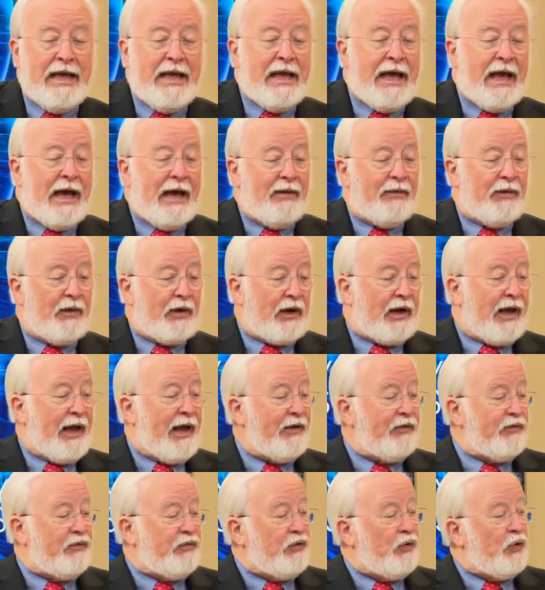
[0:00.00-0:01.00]
Uh, the
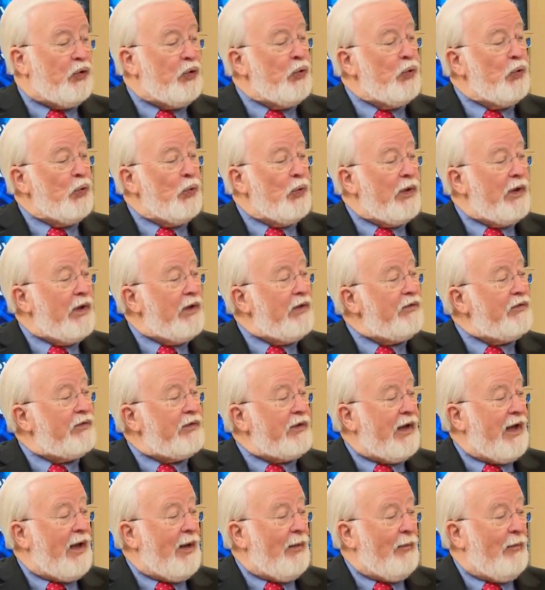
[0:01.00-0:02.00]
last two,
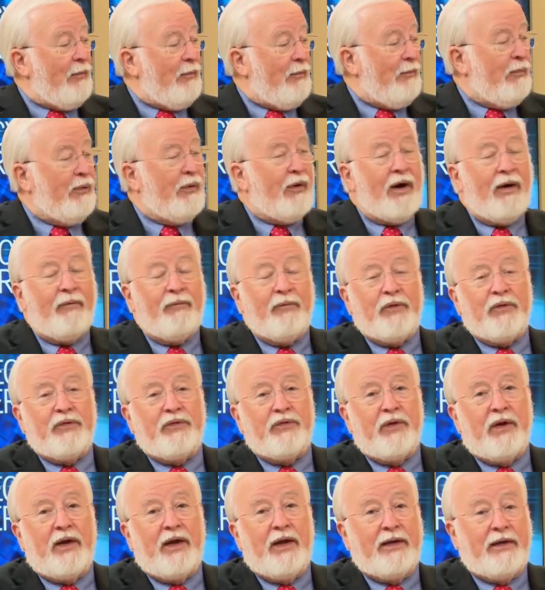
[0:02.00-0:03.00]
Islam
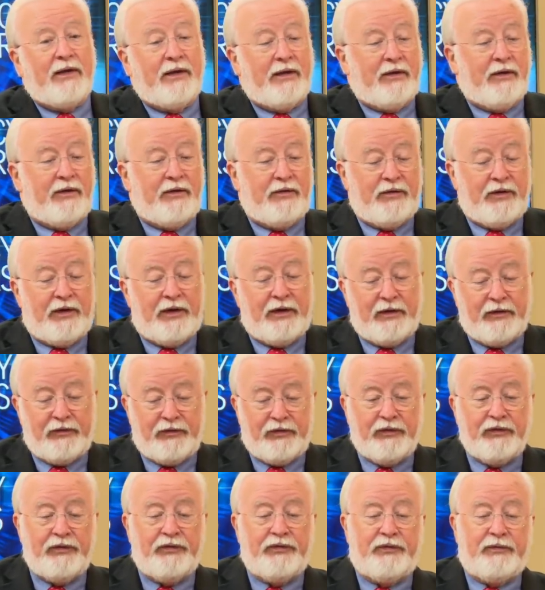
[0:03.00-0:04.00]
prophesied in
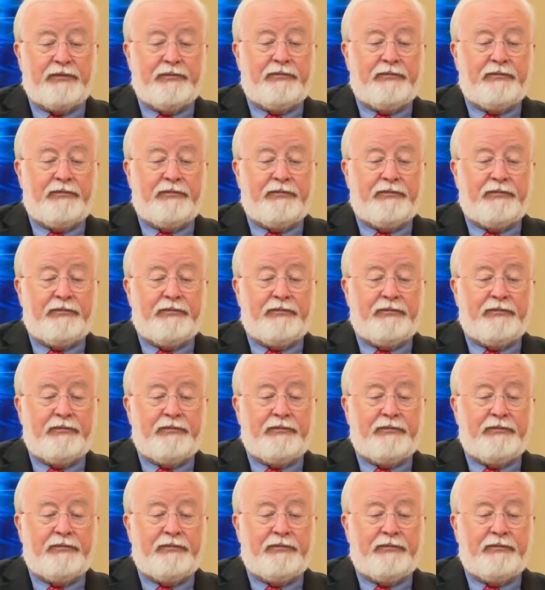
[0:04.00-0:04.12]
Genesis,